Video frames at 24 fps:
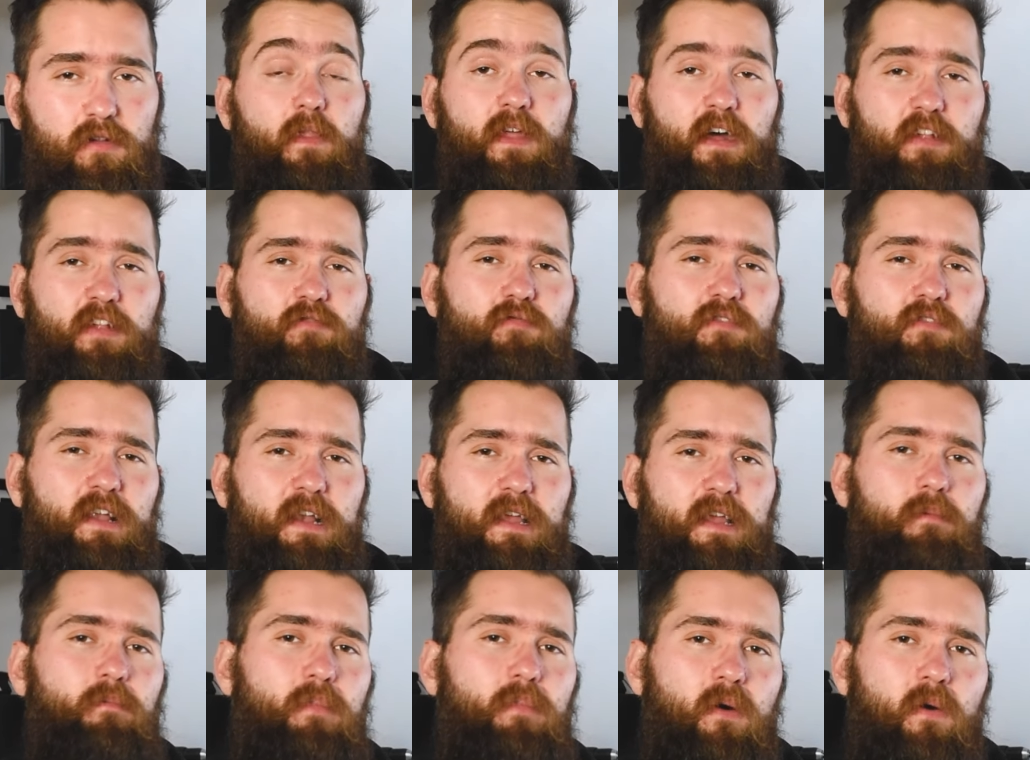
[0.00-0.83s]
That's
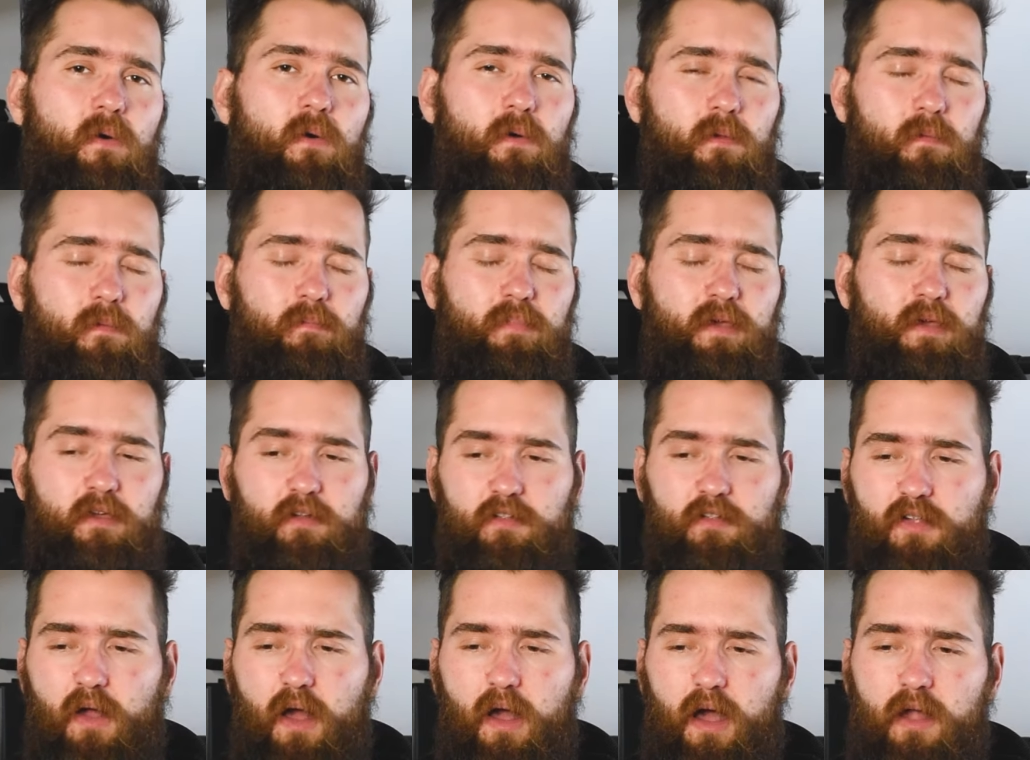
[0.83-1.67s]
really important
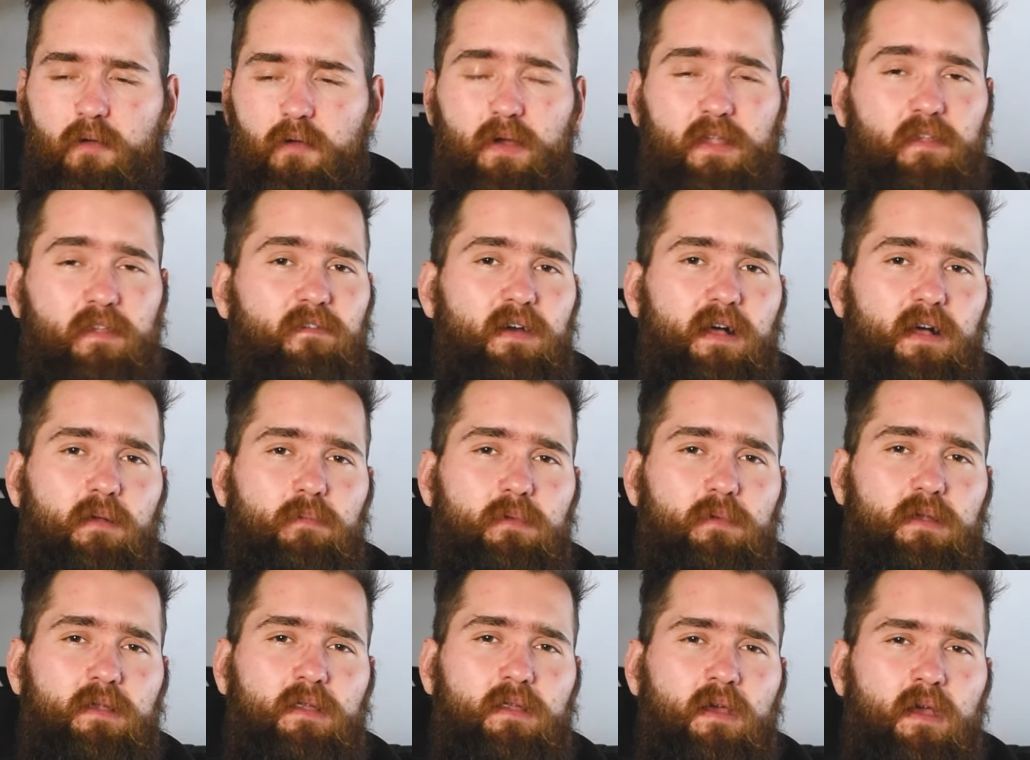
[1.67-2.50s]
because hardware
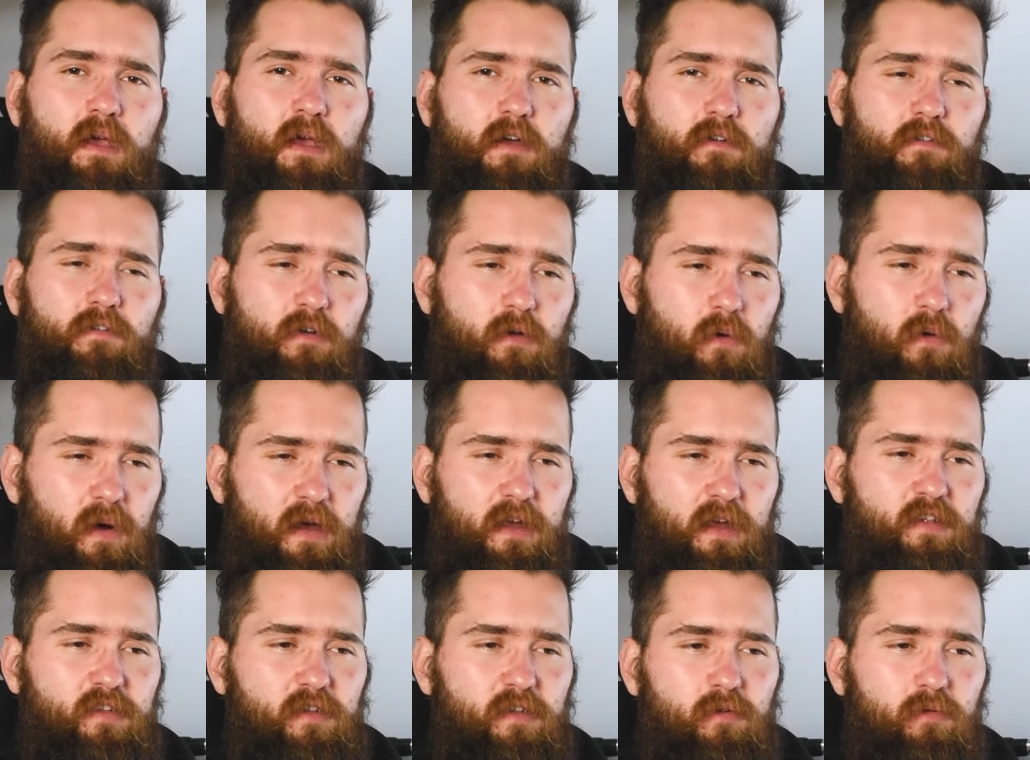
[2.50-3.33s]
development
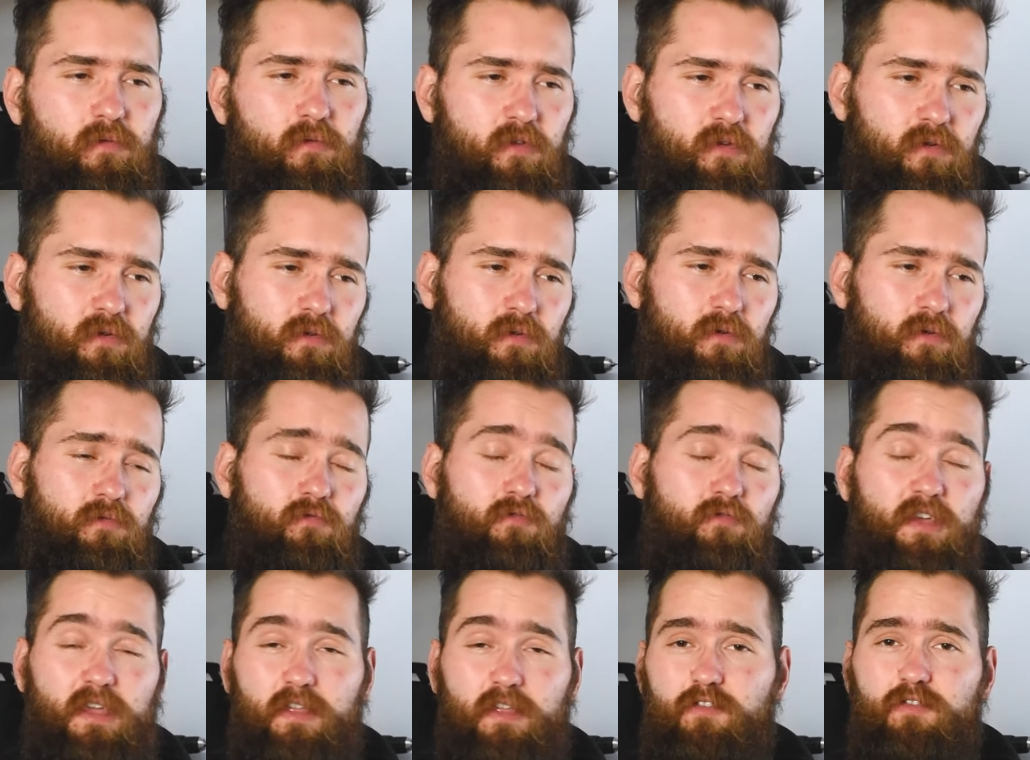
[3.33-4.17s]
requires you to
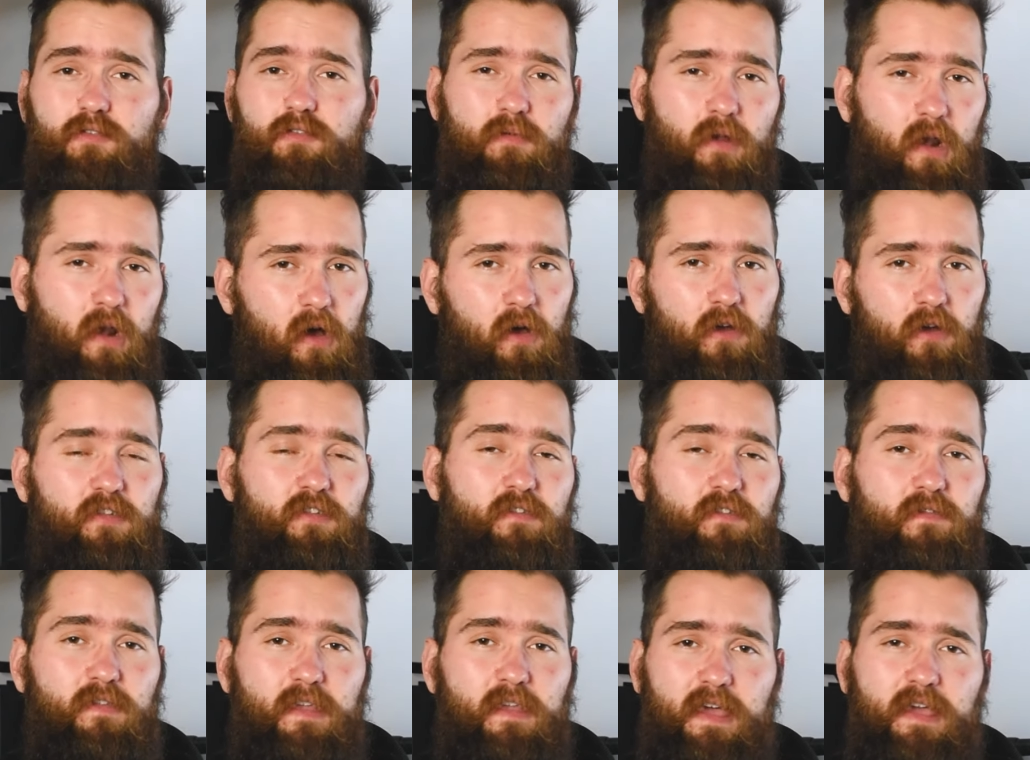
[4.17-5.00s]
read through lots
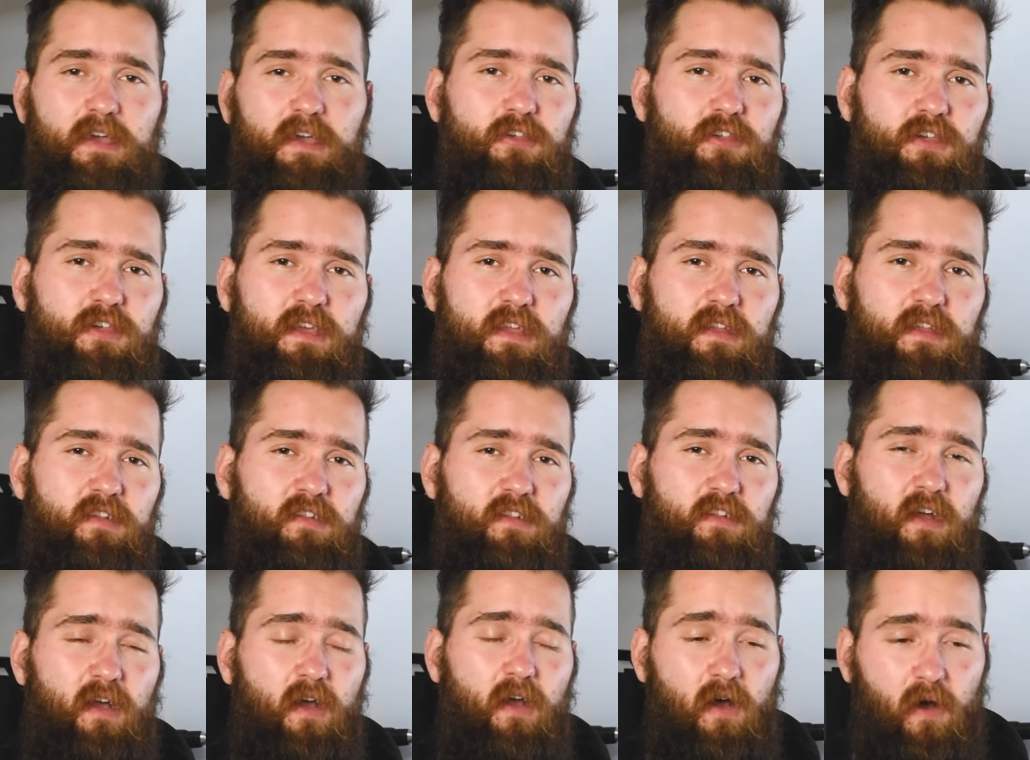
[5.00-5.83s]
of data
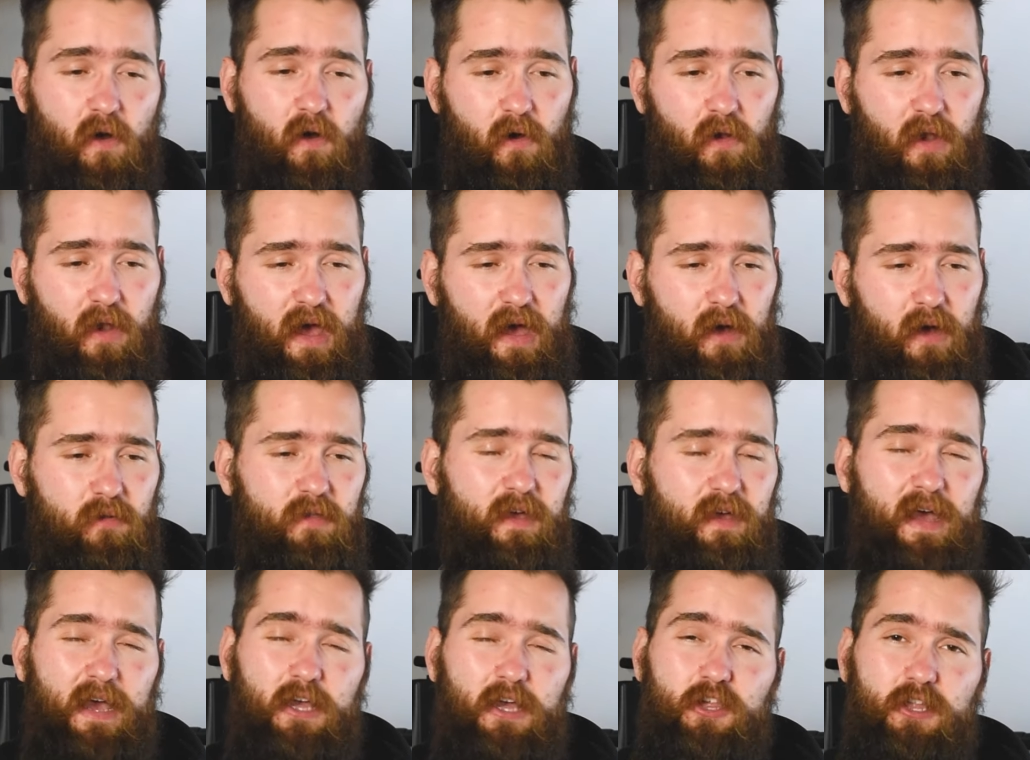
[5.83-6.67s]
sheets on how
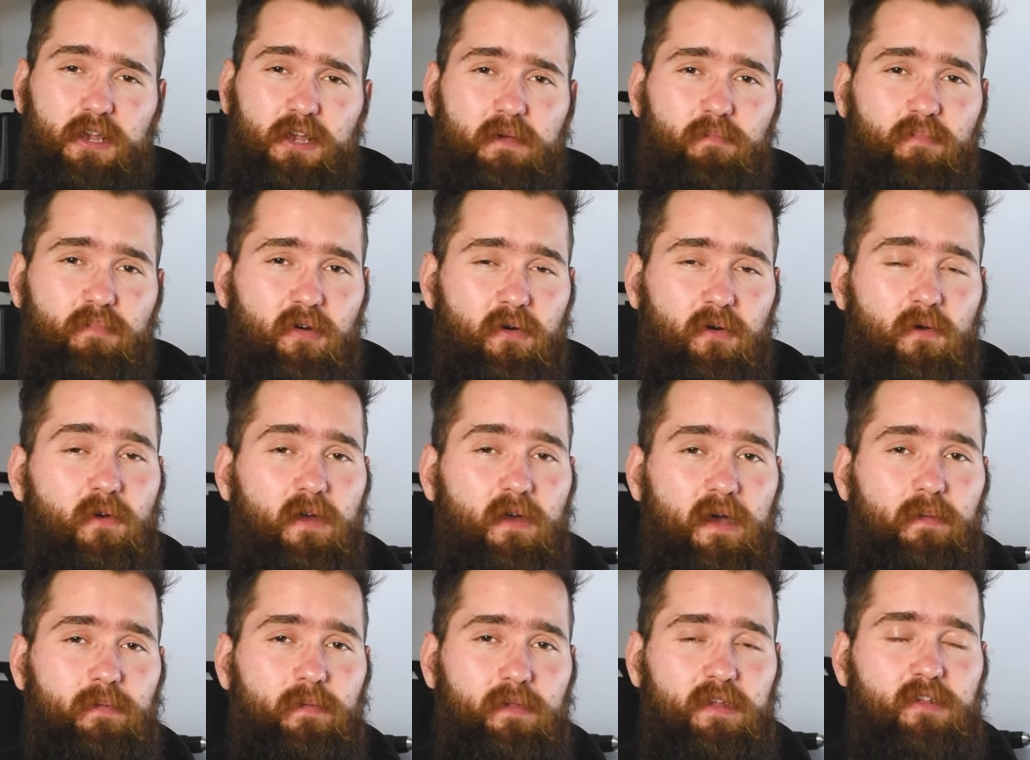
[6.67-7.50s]
to actually
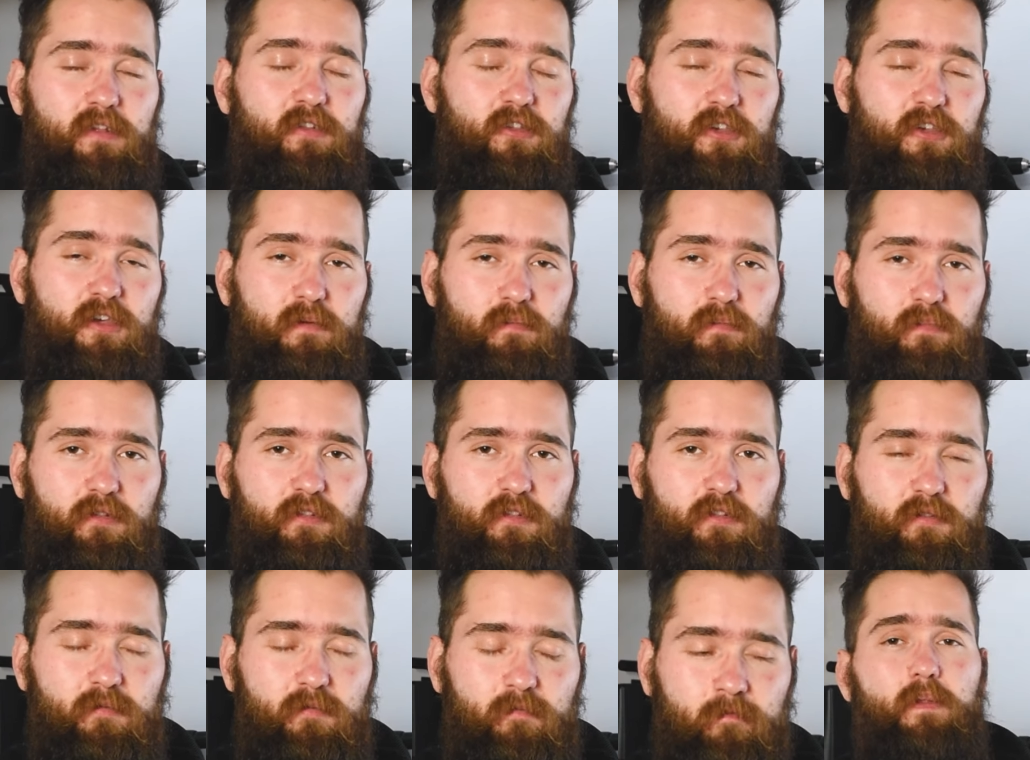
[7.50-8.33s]
program these
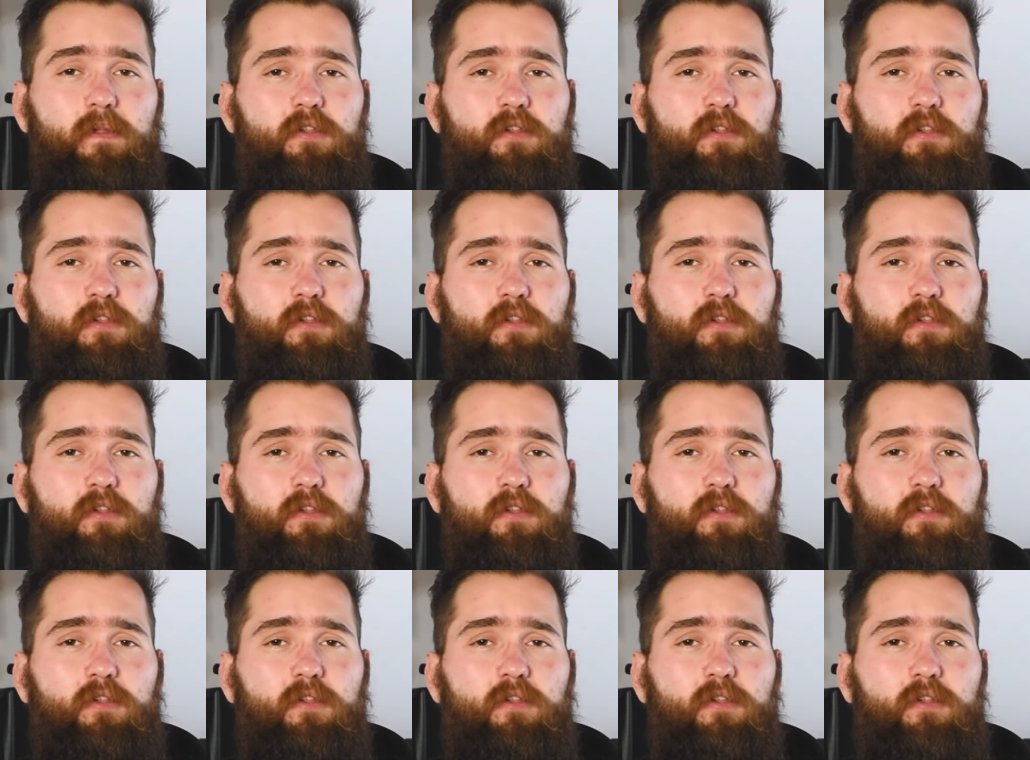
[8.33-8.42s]
chips.